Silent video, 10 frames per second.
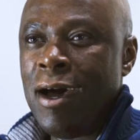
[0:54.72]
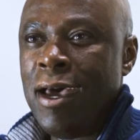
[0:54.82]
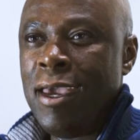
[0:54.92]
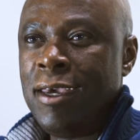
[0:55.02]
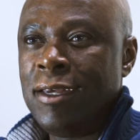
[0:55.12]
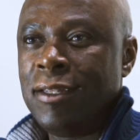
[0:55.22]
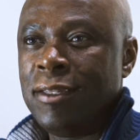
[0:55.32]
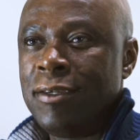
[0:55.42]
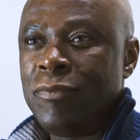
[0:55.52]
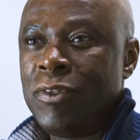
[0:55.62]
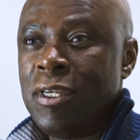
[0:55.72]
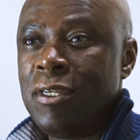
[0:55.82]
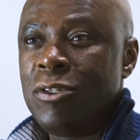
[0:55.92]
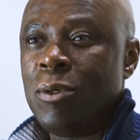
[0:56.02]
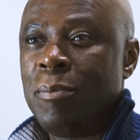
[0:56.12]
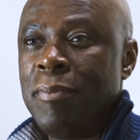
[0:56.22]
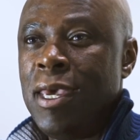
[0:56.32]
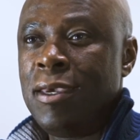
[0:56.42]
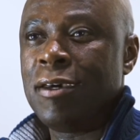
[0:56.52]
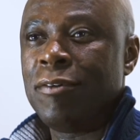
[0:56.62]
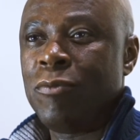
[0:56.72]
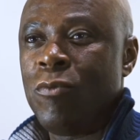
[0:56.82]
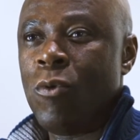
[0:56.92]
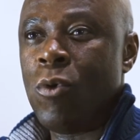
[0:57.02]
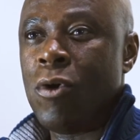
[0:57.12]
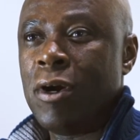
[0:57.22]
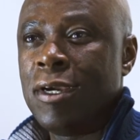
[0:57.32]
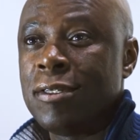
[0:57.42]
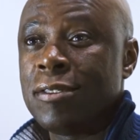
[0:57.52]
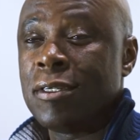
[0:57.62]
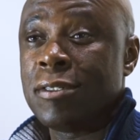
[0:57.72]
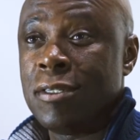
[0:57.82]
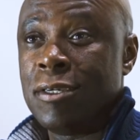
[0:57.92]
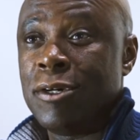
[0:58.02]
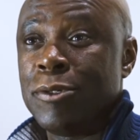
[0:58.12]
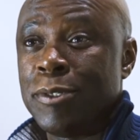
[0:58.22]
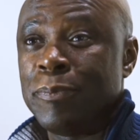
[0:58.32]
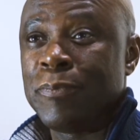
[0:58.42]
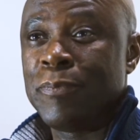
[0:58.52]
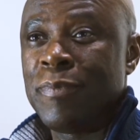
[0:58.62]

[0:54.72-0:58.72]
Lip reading: I lived in Jamaica for 6 years.